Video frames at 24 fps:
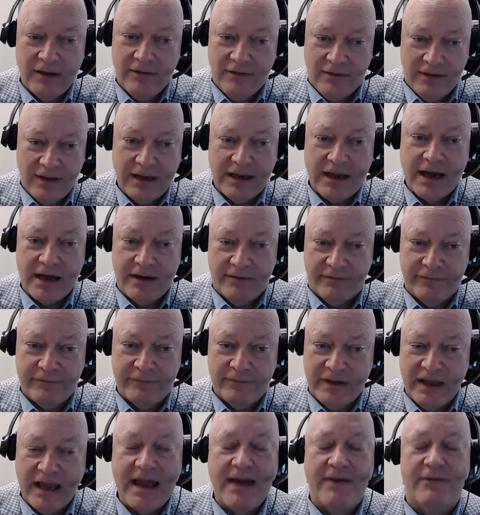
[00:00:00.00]
They
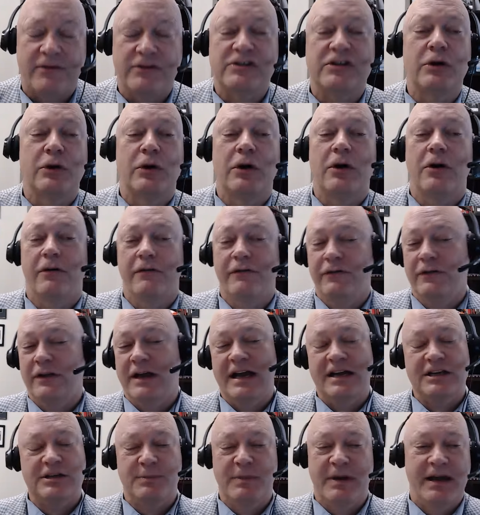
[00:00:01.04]
have a so-called
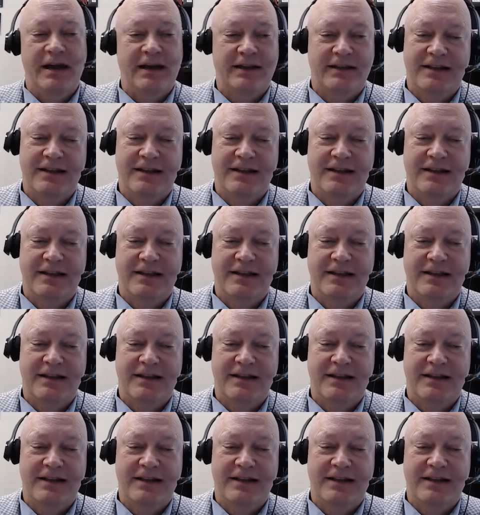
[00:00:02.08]
flashback.